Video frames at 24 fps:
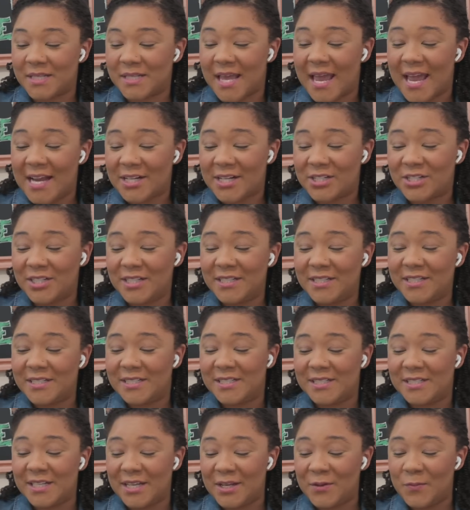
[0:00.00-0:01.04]
actually the
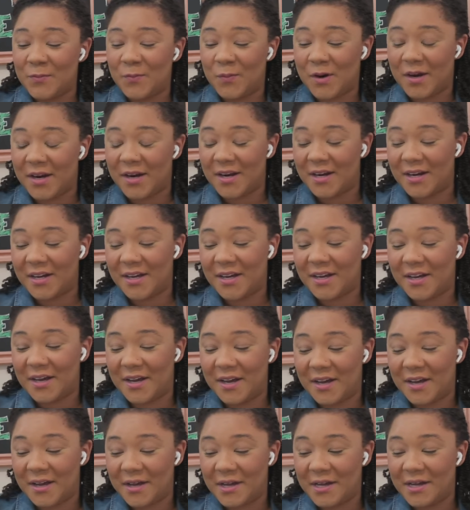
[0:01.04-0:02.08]
scene where
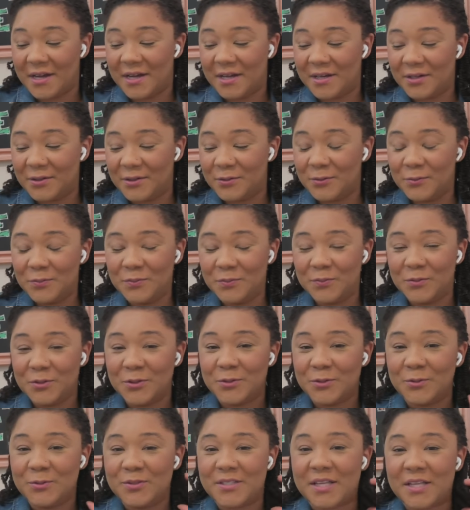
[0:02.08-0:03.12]
uh Eun
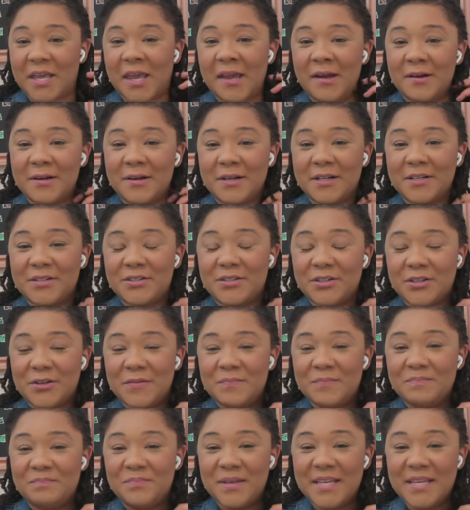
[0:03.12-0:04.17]
Woo's
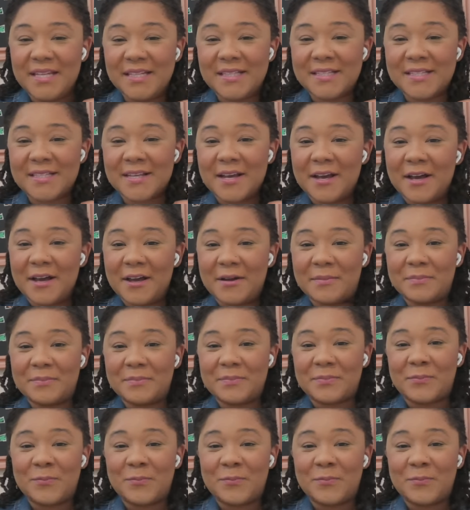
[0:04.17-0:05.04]
character beats up